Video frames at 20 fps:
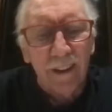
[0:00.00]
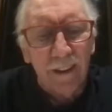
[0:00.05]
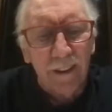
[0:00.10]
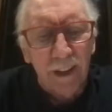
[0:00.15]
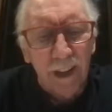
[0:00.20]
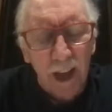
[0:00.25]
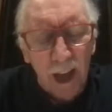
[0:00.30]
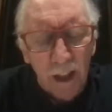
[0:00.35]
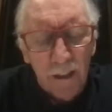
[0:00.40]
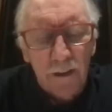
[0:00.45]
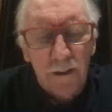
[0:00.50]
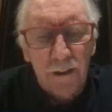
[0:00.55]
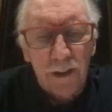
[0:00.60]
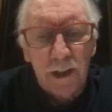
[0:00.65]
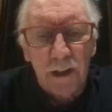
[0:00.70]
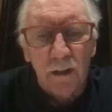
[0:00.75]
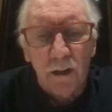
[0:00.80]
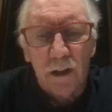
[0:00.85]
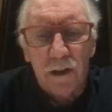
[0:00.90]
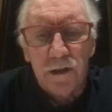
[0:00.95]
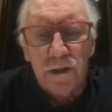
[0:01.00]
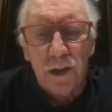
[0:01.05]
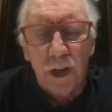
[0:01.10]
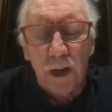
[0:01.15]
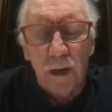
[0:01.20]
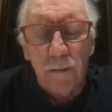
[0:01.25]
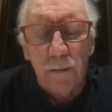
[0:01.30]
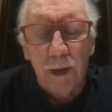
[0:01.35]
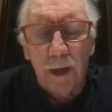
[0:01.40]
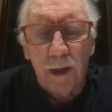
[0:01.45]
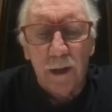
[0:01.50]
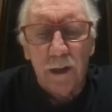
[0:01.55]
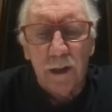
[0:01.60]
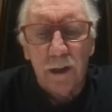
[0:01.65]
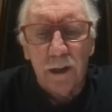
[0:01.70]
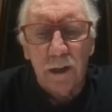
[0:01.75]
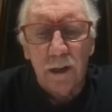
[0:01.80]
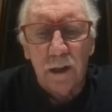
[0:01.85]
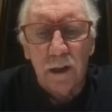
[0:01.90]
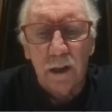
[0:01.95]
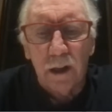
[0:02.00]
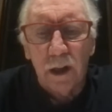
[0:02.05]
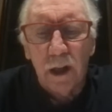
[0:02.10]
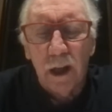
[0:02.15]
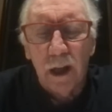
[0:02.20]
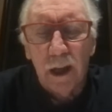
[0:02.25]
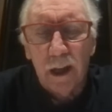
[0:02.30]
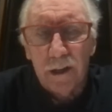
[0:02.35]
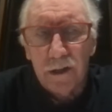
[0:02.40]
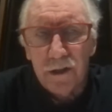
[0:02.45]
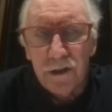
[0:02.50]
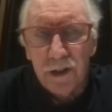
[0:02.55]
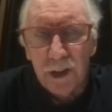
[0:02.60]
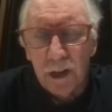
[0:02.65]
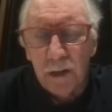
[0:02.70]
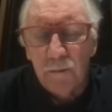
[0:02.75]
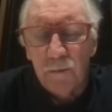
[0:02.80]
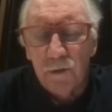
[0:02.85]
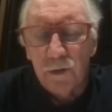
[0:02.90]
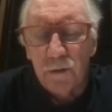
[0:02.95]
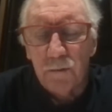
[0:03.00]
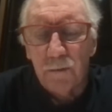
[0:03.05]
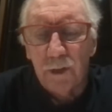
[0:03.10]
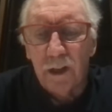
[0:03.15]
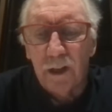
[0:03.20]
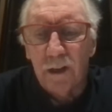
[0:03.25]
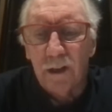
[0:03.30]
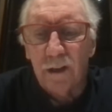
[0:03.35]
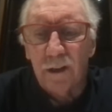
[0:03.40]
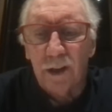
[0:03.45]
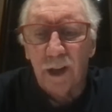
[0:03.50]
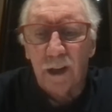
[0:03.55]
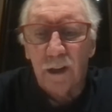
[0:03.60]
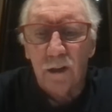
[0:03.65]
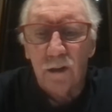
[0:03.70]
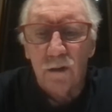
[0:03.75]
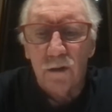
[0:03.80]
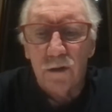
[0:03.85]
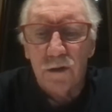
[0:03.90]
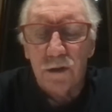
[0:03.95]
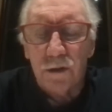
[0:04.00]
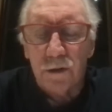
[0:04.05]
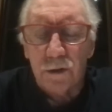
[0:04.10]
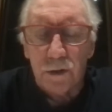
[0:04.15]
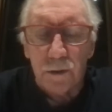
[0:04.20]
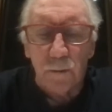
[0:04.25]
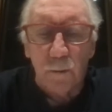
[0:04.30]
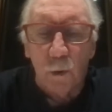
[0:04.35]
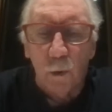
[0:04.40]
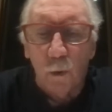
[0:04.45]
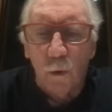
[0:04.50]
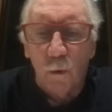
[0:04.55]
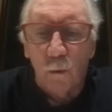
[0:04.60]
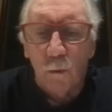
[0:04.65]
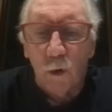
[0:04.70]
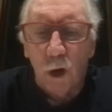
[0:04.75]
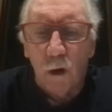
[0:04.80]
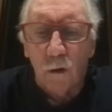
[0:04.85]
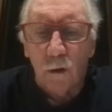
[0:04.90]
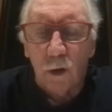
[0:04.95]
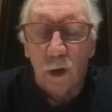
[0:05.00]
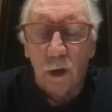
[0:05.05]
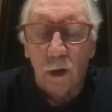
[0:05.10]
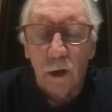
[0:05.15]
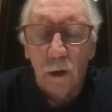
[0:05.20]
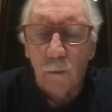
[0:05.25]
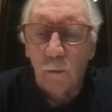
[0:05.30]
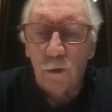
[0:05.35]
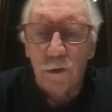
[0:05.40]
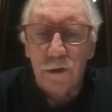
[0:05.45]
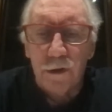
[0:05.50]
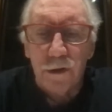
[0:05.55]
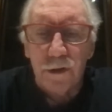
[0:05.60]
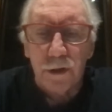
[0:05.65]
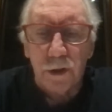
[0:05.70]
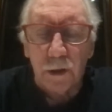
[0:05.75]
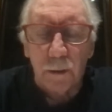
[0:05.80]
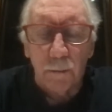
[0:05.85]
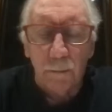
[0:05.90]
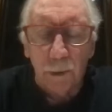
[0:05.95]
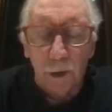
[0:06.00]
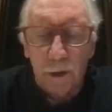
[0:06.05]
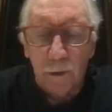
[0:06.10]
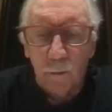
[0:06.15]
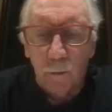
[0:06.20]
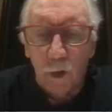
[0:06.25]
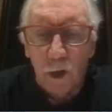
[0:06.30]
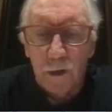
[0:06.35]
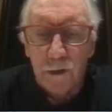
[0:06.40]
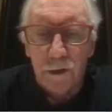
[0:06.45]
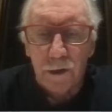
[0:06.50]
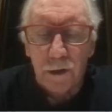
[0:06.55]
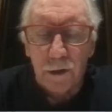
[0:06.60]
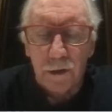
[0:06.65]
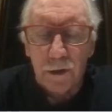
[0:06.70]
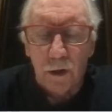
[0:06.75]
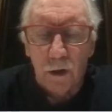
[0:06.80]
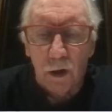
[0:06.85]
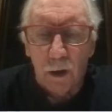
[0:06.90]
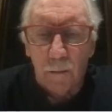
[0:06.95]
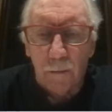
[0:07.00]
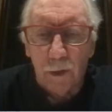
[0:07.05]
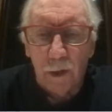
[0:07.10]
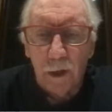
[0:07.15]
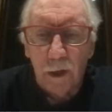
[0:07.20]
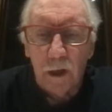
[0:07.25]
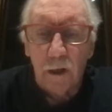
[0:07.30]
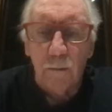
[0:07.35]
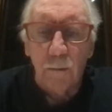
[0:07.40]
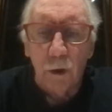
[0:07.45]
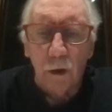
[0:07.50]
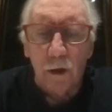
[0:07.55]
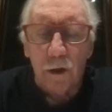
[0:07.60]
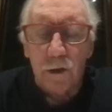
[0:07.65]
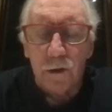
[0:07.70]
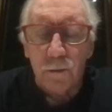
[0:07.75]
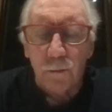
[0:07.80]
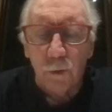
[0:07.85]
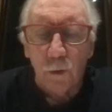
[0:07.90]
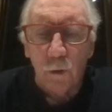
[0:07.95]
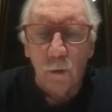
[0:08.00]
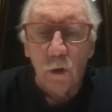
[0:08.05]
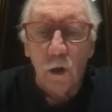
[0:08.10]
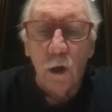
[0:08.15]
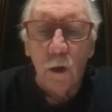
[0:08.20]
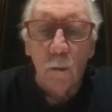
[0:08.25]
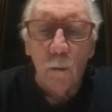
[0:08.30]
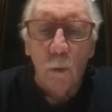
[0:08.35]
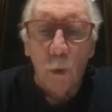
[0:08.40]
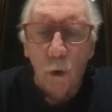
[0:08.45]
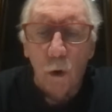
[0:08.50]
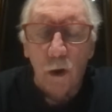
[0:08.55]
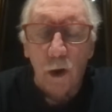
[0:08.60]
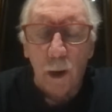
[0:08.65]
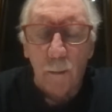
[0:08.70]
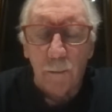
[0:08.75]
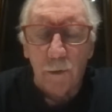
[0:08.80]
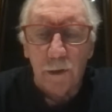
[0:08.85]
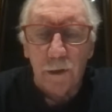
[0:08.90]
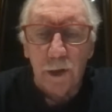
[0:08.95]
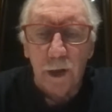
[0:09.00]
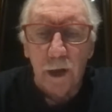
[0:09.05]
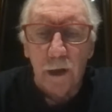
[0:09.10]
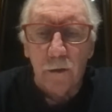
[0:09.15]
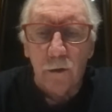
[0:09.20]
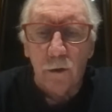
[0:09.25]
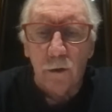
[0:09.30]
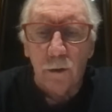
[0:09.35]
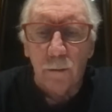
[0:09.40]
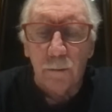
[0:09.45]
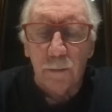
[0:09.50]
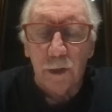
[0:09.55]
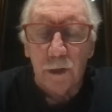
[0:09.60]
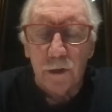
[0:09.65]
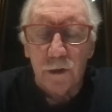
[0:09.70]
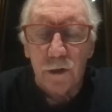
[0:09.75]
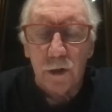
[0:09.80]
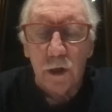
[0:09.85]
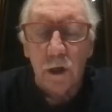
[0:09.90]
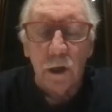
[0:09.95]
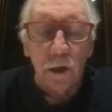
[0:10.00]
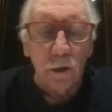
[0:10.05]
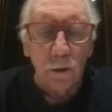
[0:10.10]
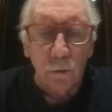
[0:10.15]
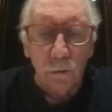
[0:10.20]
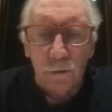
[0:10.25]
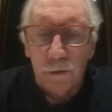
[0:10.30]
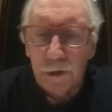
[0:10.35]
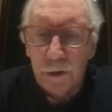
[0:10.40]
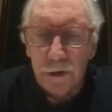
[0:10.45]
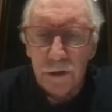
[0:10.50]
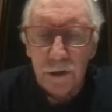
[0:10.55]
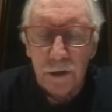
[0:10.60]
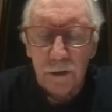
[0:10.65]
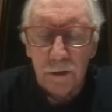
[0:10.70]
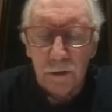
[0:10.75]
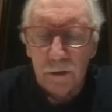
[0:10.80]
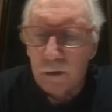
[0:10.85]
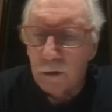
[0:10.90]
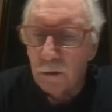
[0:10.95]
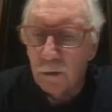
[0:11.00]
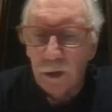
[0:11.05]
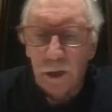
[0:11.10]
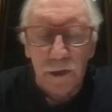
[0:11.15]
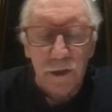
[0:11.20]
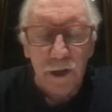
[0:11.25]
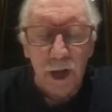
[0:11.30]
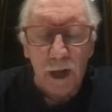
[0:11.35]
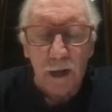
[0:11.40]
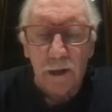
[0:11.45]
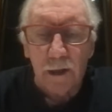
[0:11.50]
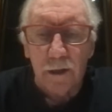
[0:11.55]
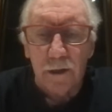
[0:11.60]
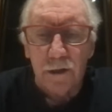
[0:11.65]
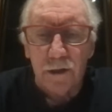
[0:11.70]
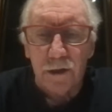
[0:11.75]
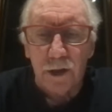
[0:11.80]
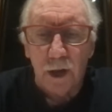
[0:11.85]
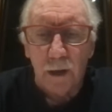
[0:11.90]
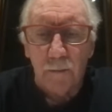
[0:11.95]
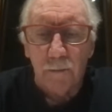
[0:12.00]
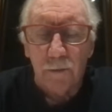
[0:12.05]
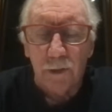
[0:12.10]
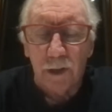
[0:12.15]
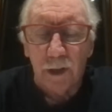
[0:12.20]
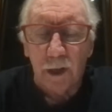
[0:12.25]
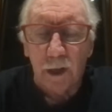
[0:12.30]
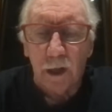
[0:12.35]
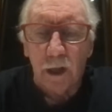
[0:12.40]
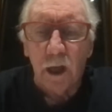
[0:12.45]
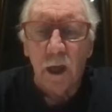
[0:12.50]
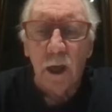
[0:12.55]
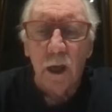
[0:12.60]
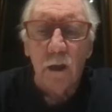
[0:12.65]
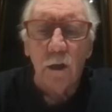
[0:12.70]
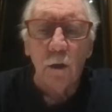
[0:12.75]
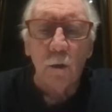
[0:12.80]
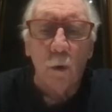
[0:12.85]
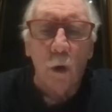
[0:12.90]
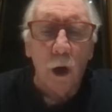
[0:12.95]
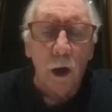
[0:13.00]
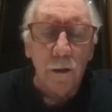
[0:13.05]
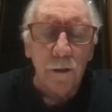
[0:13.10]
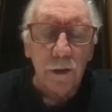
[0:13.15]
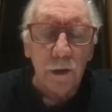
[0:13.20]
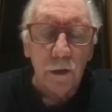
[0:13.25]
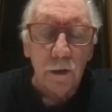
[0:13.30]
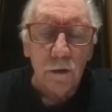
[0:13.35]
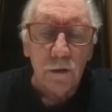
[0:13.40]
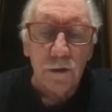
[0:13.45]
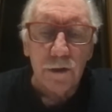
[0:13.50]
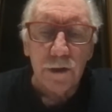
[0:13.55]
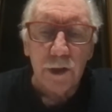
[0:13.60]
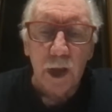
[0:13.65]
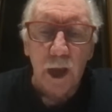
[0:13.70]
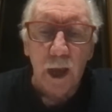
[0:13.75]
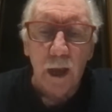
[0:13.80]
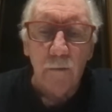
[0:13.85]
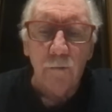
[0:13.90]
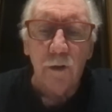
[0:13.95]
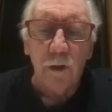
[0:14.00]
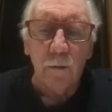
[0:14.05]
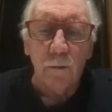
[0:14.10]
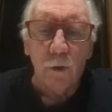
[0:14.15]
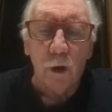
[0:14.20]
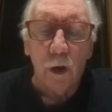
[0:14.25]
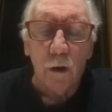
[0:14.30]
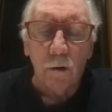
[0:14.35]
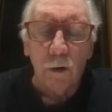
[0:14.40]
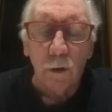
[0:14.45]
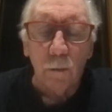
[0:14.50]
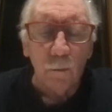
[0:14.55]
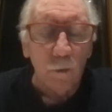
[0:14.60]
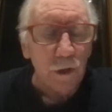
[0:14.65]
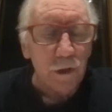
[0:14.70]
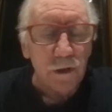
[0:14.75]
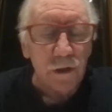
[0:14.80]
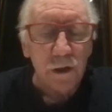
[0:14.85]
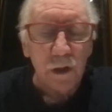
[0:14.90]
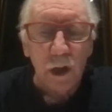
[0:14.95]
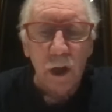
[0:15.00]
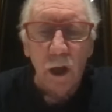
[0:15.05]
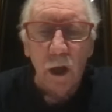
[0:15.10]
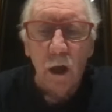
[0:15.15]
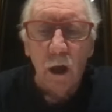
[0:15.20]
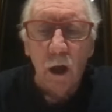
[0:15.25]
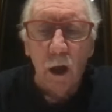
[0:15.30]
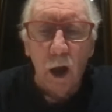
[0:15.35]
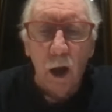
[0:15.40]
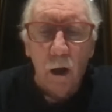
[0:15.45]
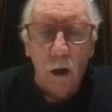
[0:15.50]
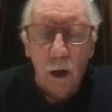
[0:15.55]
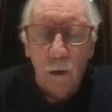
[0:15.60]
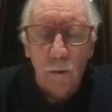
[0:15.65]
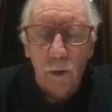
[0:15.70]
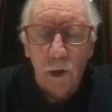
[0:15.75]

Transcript: The other thing I'd say about India, it seemed to me that they used the small roller, which is a complete waste of time. You might as well walk up and down on the pitch. You'll just do exactly the same thing. You either use the heavy roller, which I